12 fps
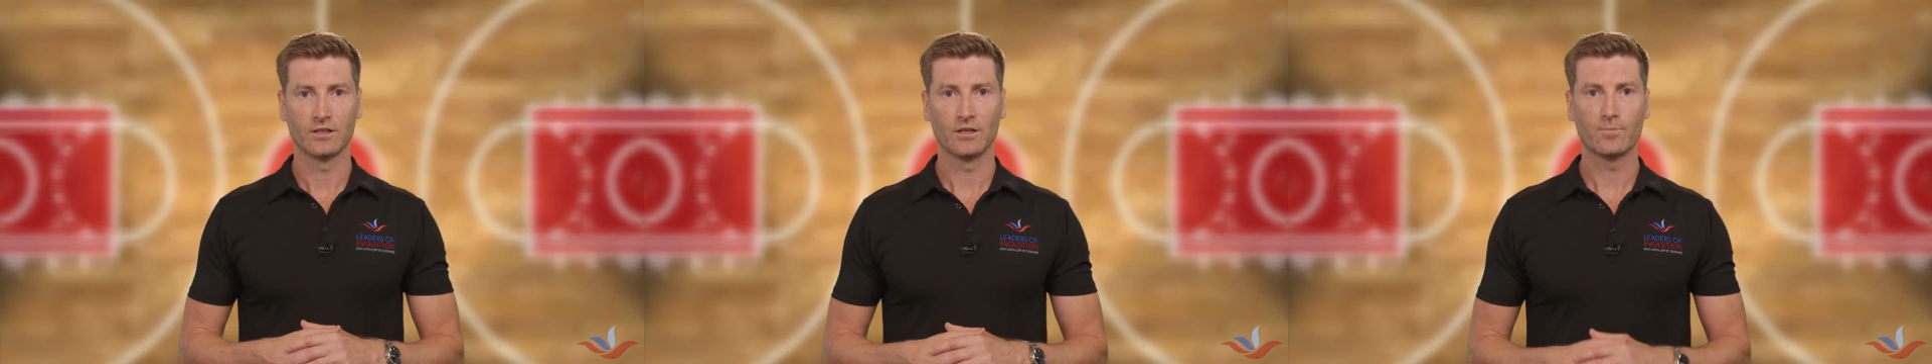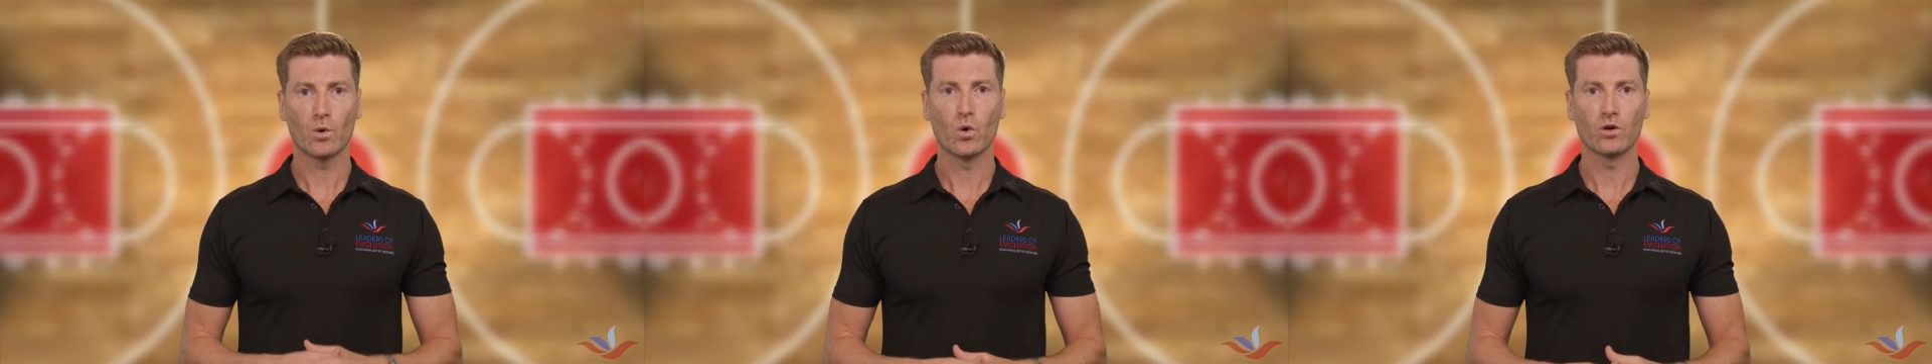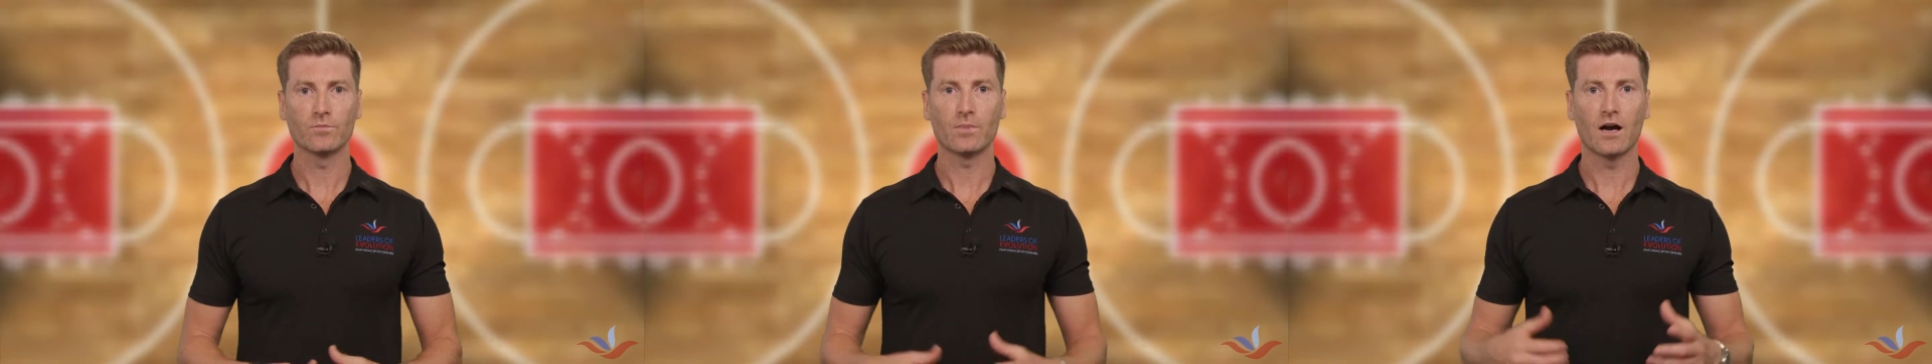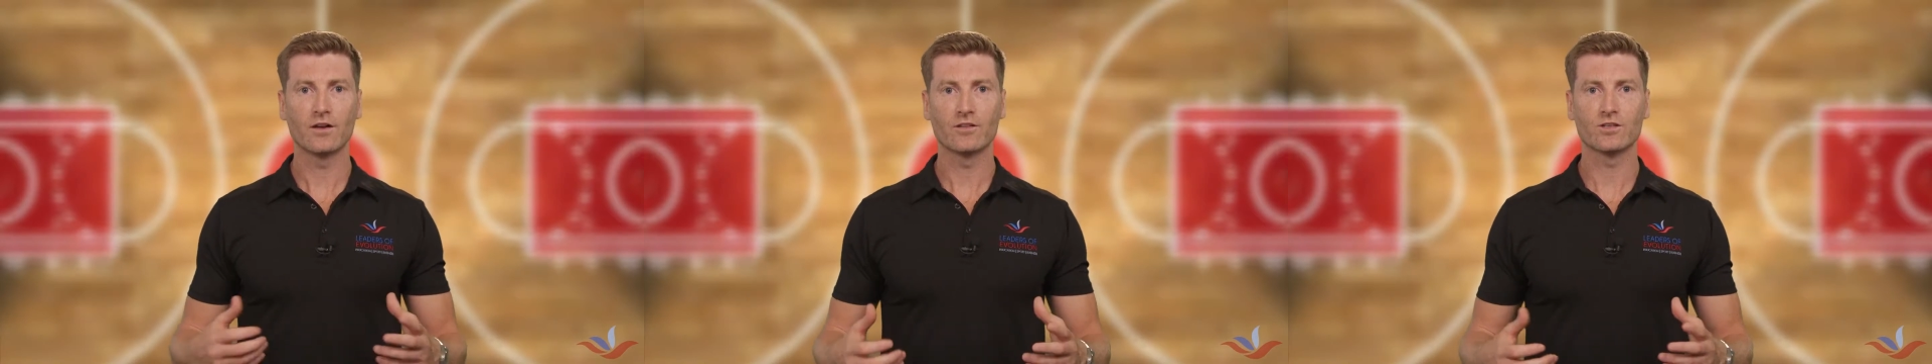An important
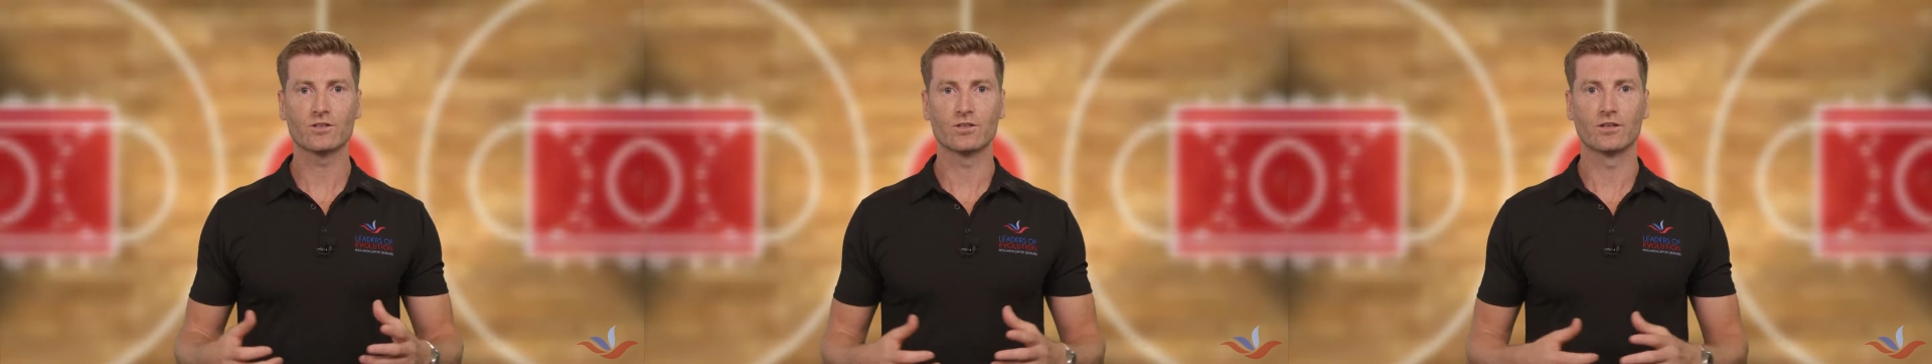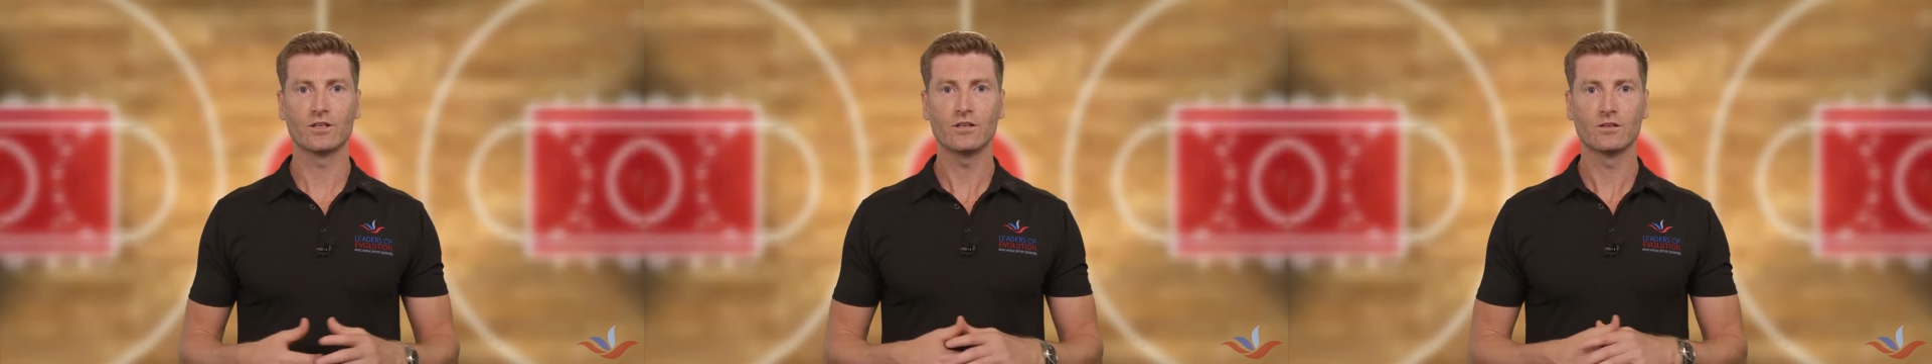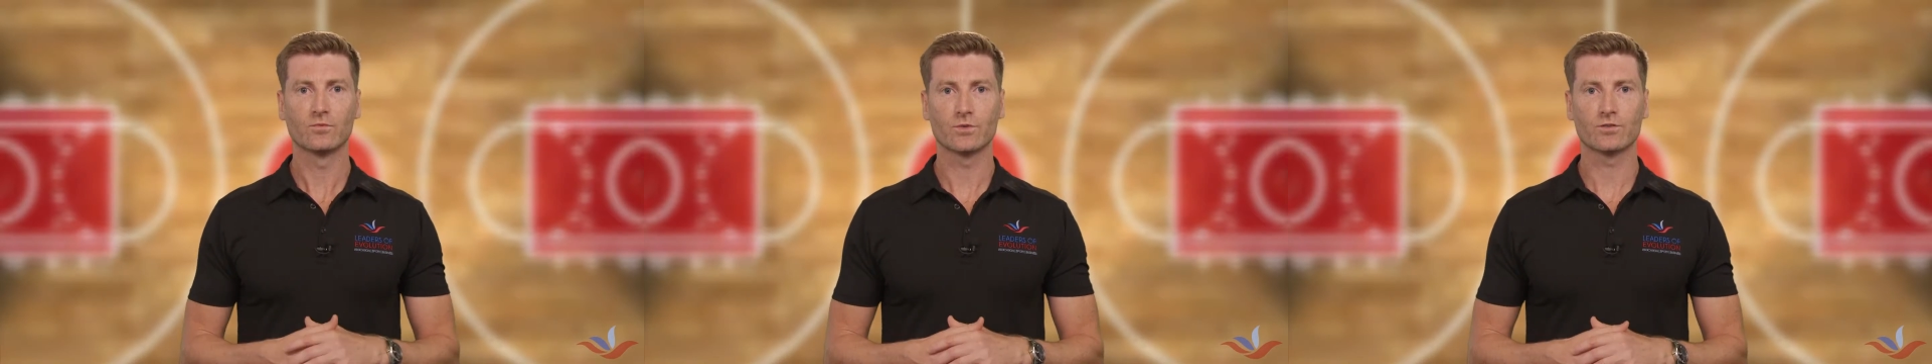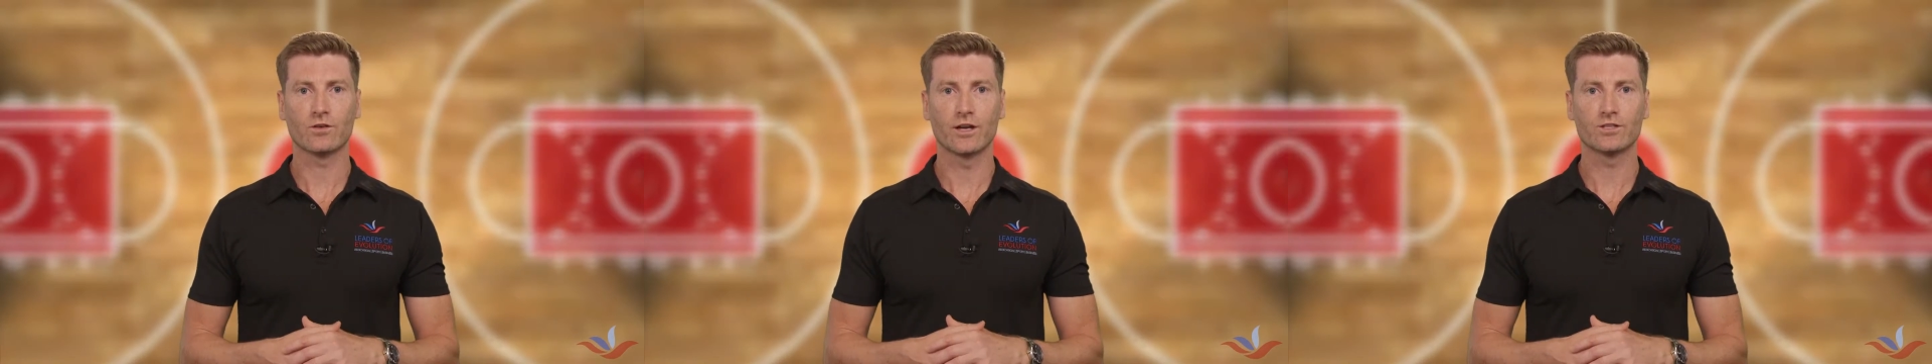part of this journey
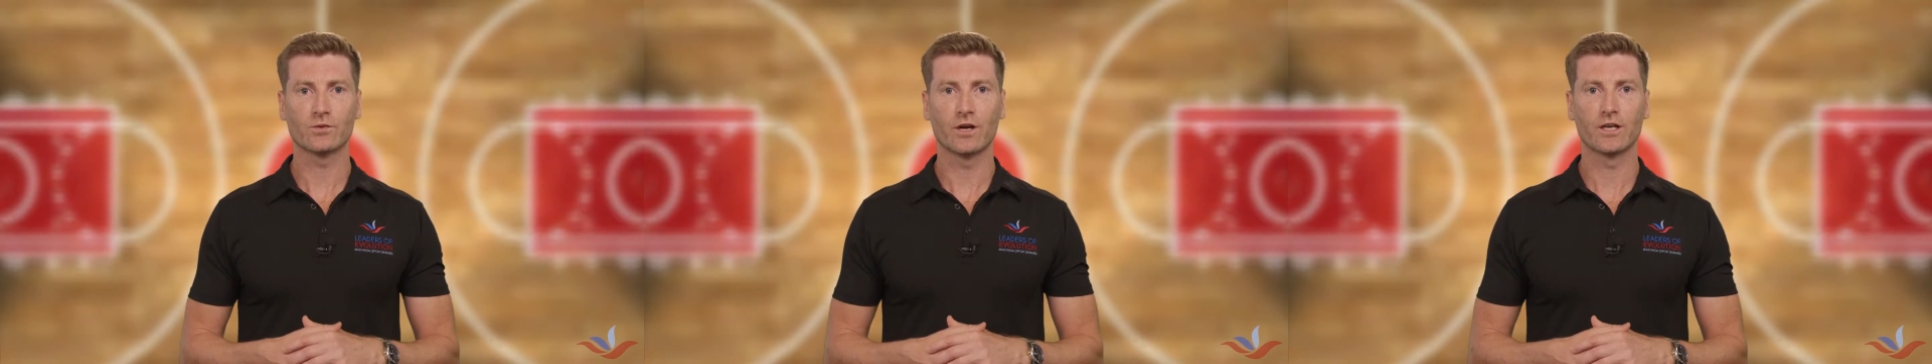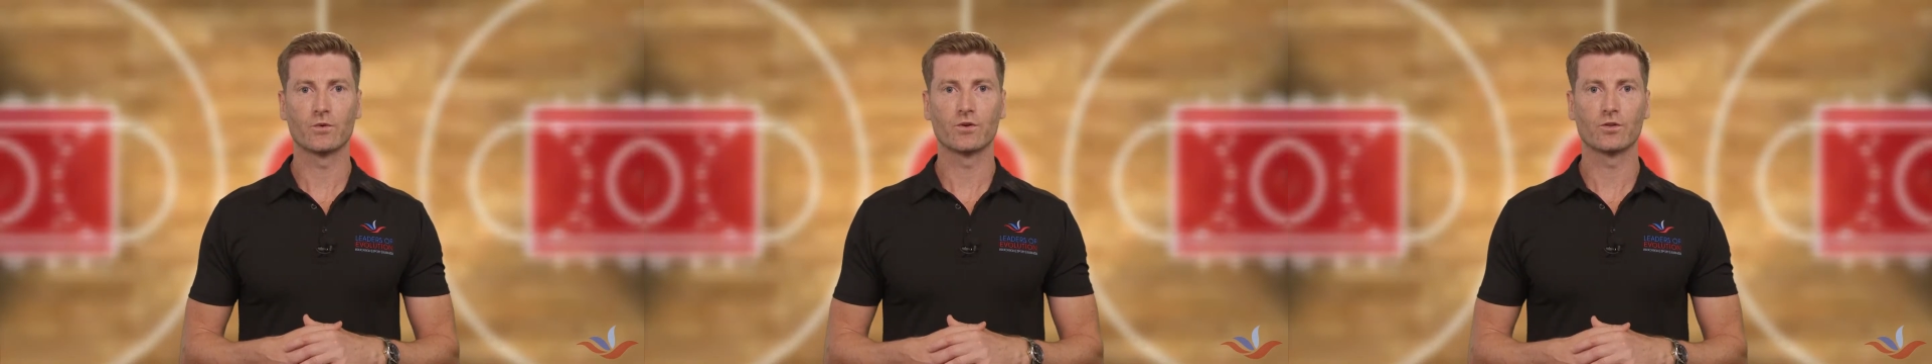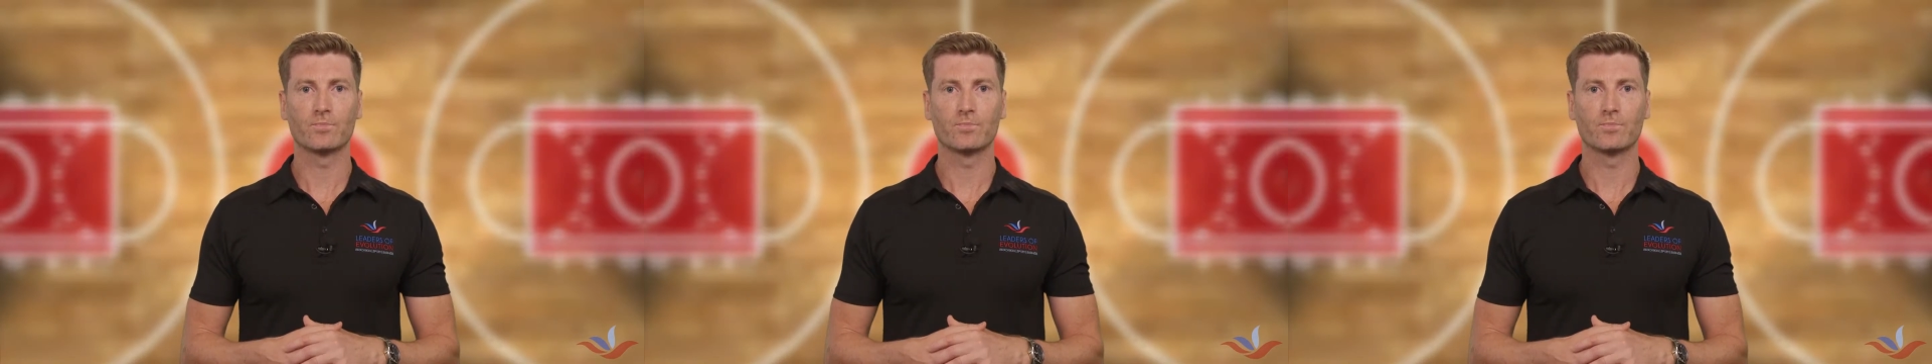was graduating with